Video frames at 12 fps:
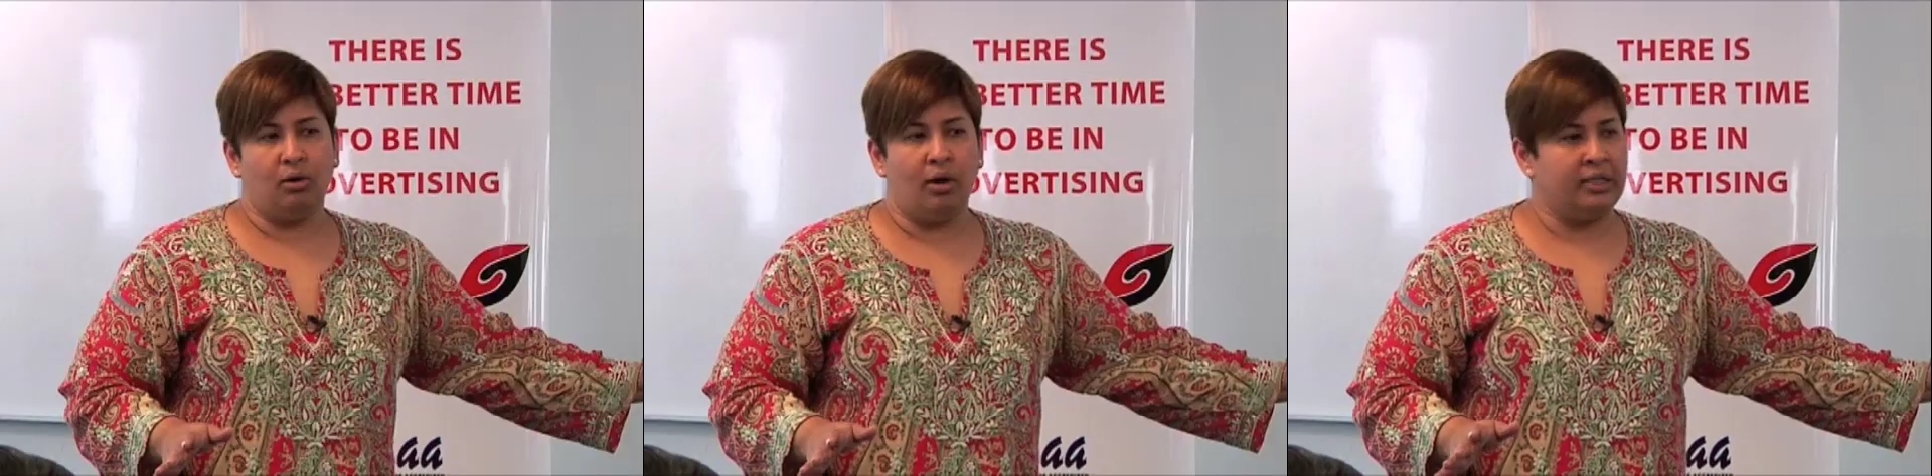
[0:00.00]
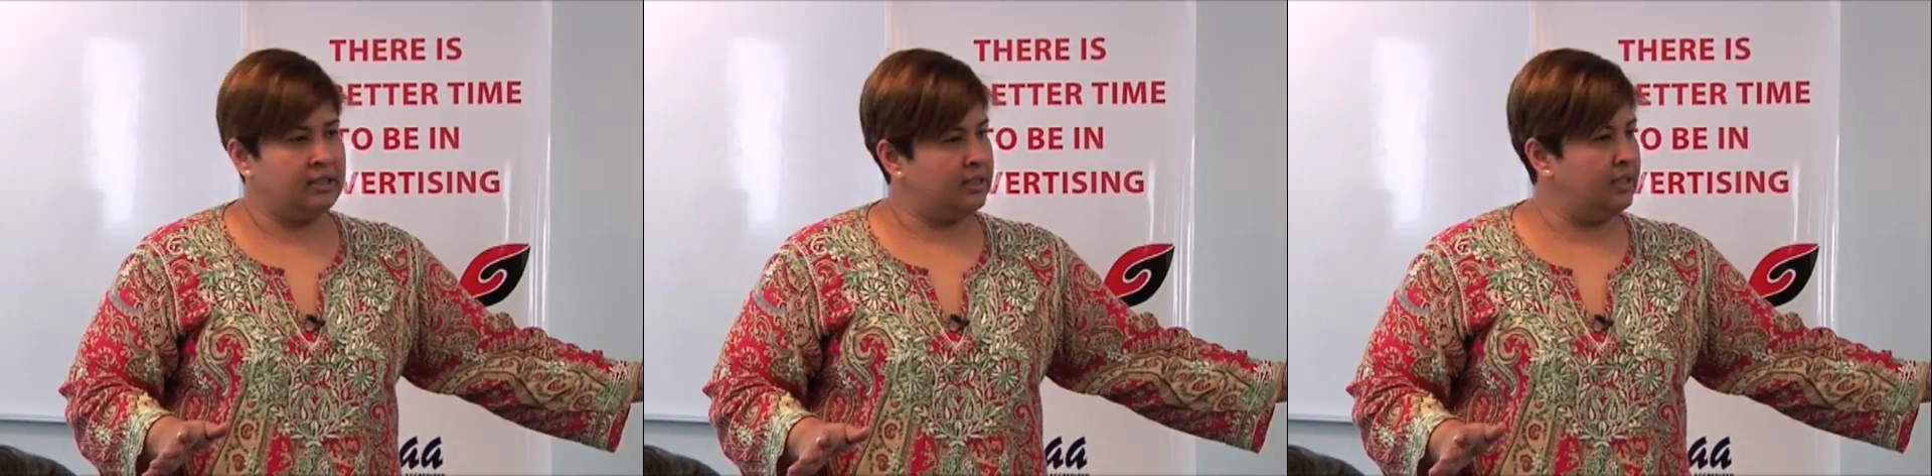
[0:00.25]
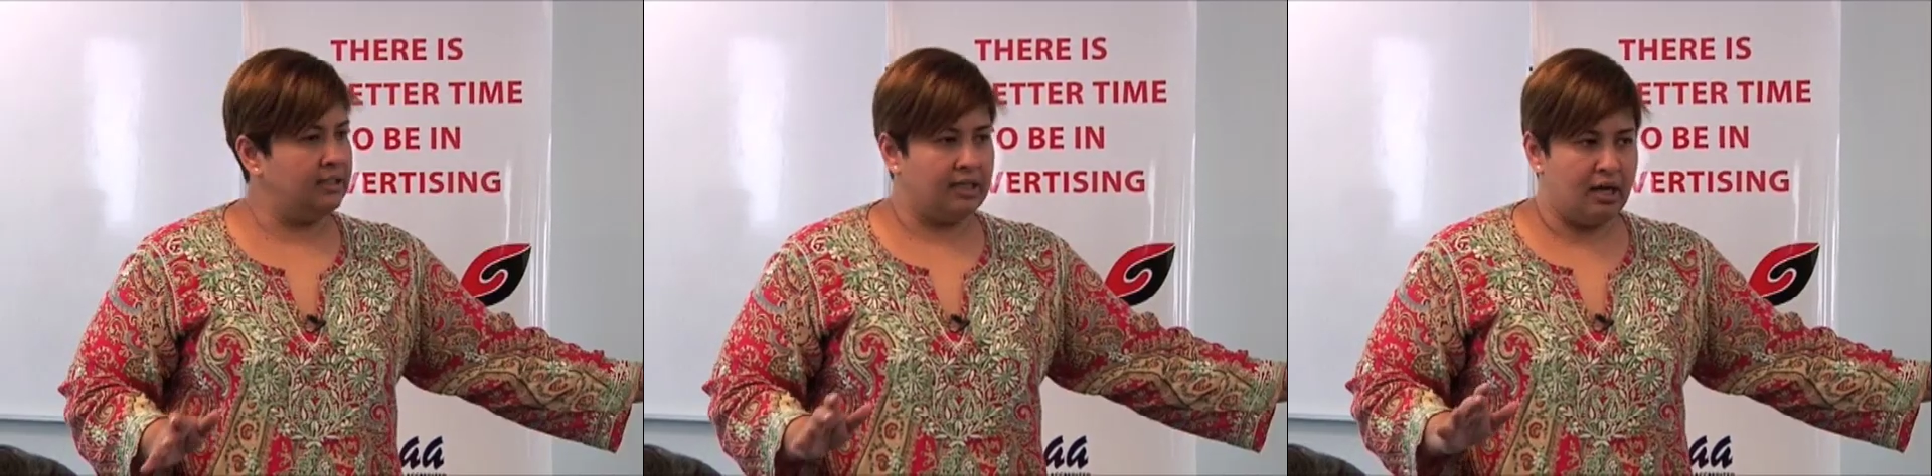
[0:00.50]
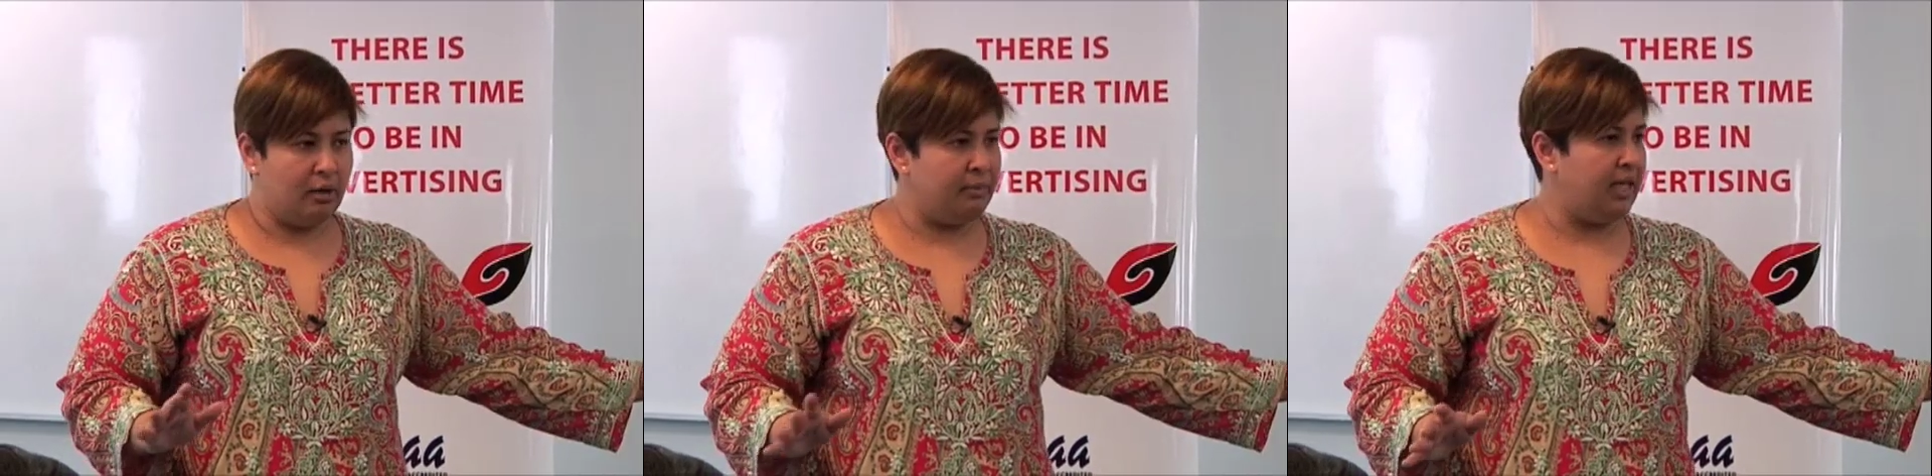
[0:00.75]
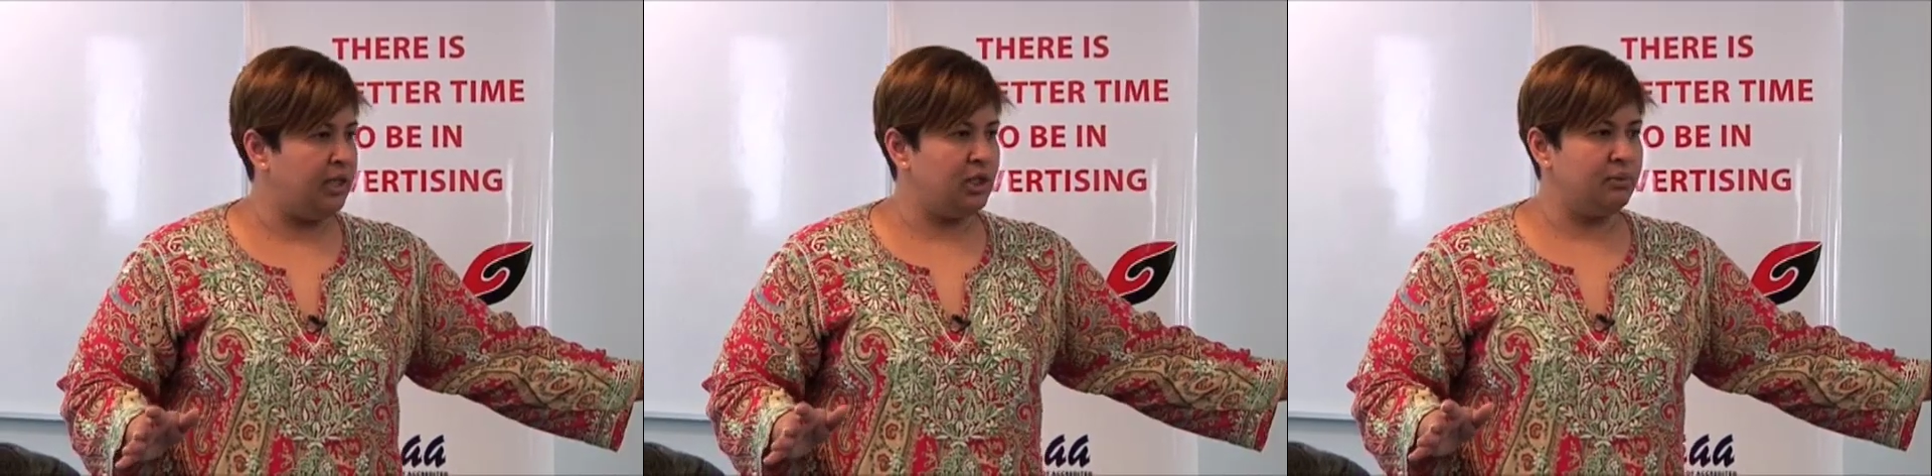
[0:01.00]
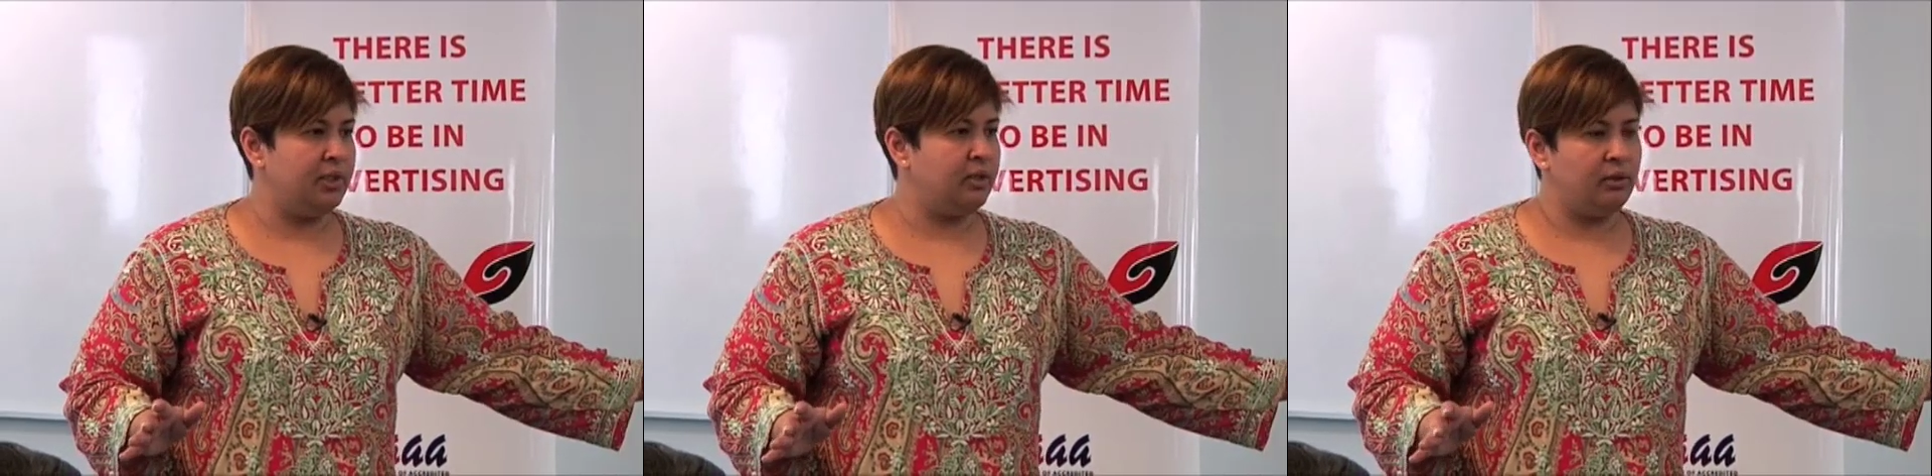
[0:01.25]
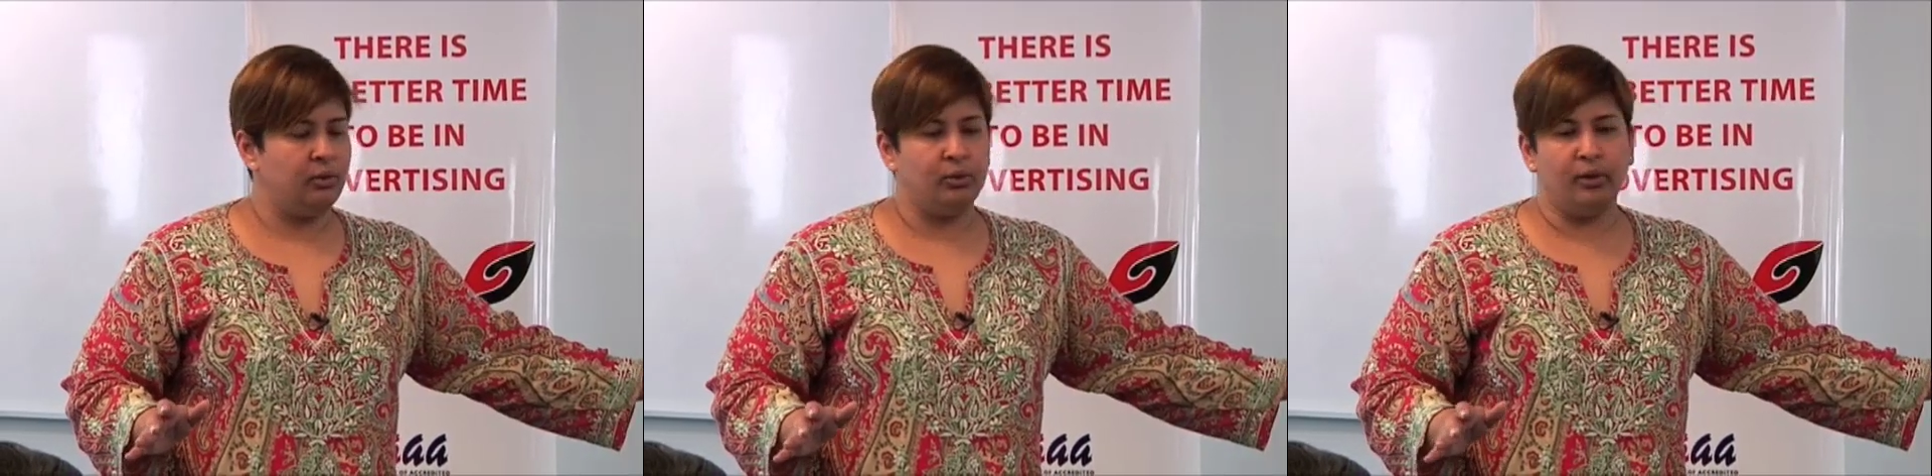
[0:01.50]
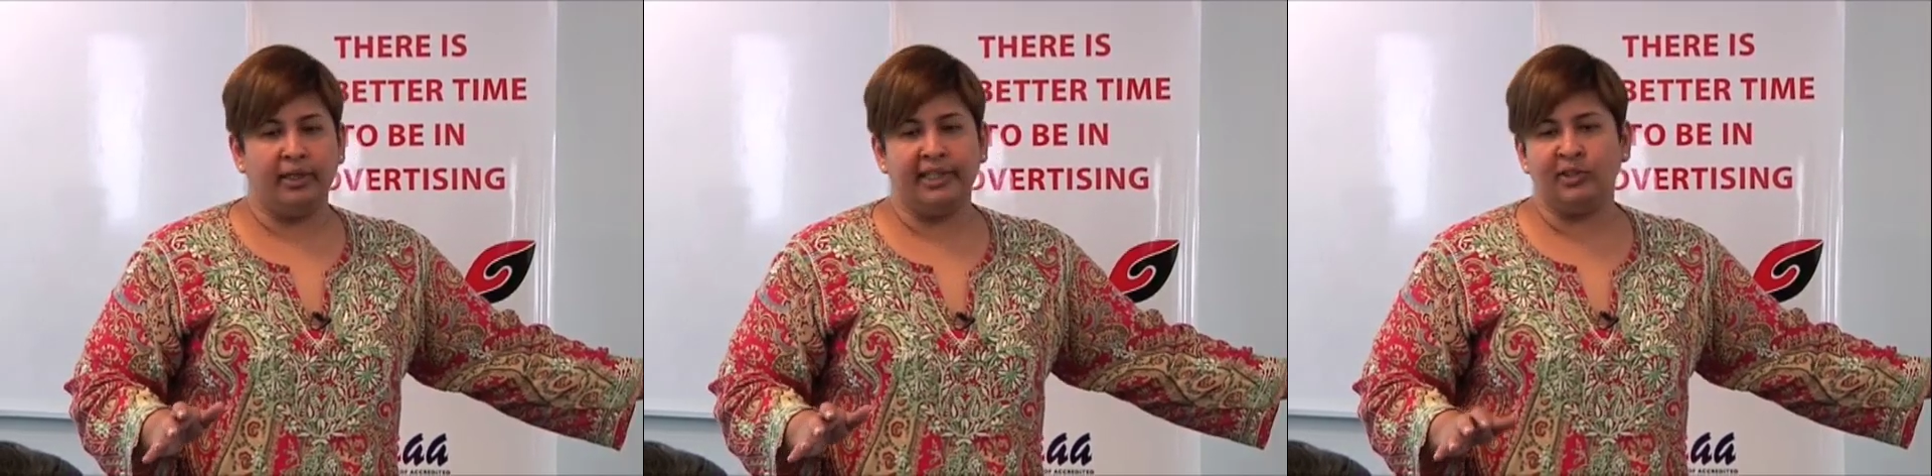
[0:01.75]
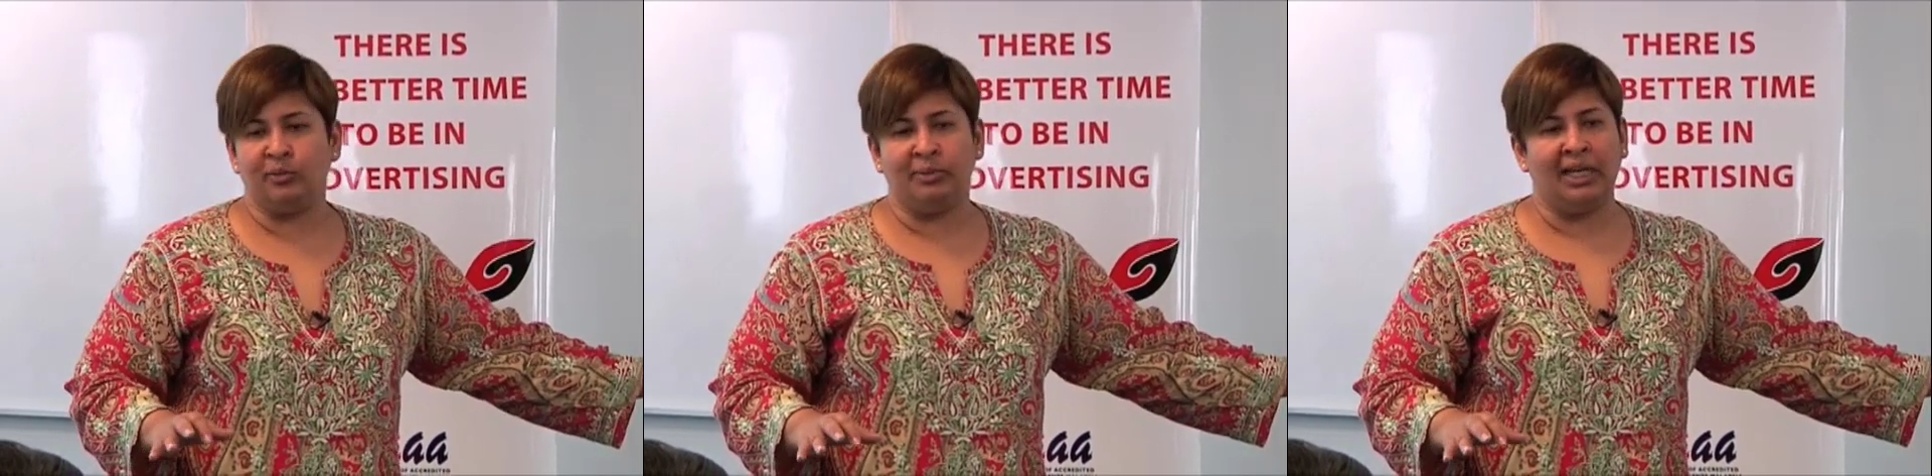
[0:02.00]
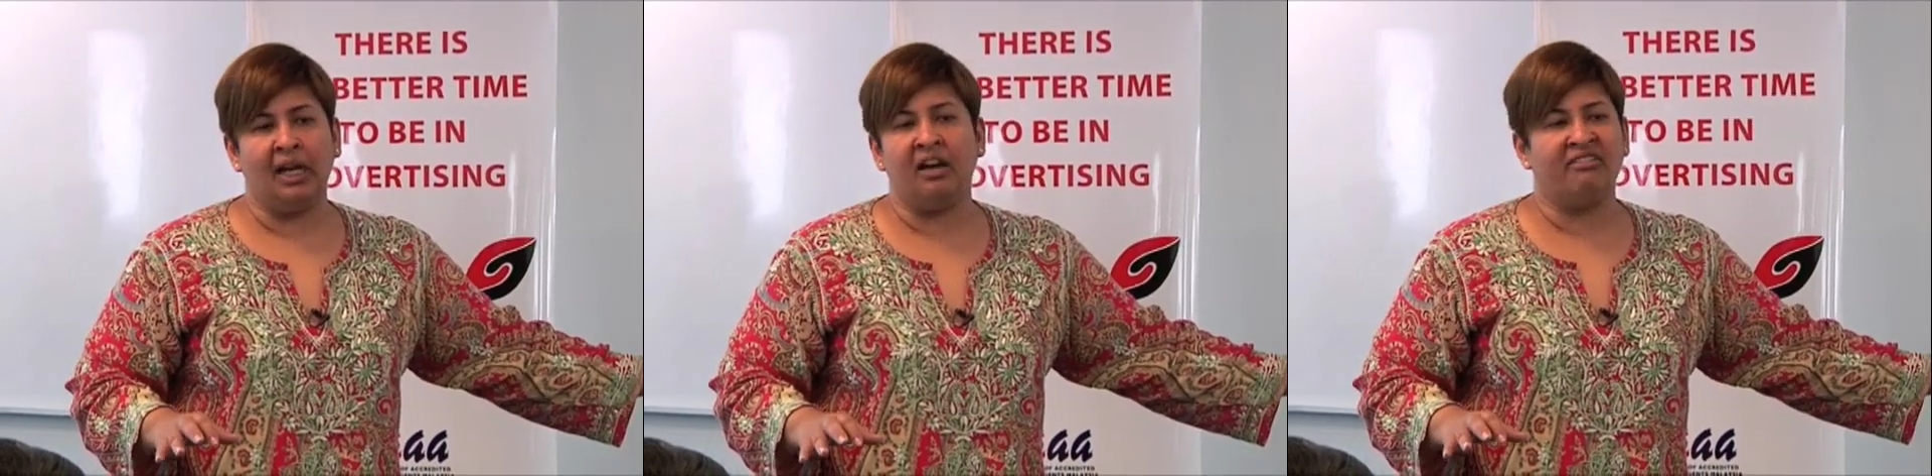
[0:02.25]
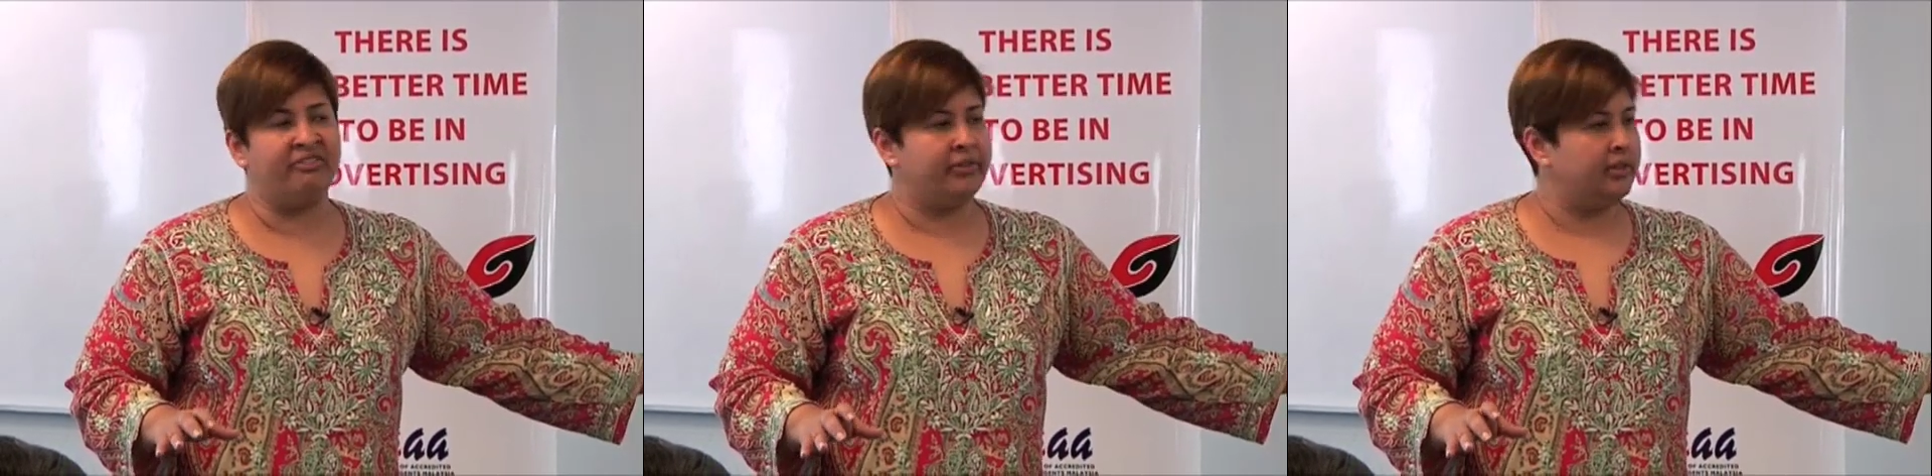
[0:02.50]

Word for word: Honestly, in account management, you don't need to be loved.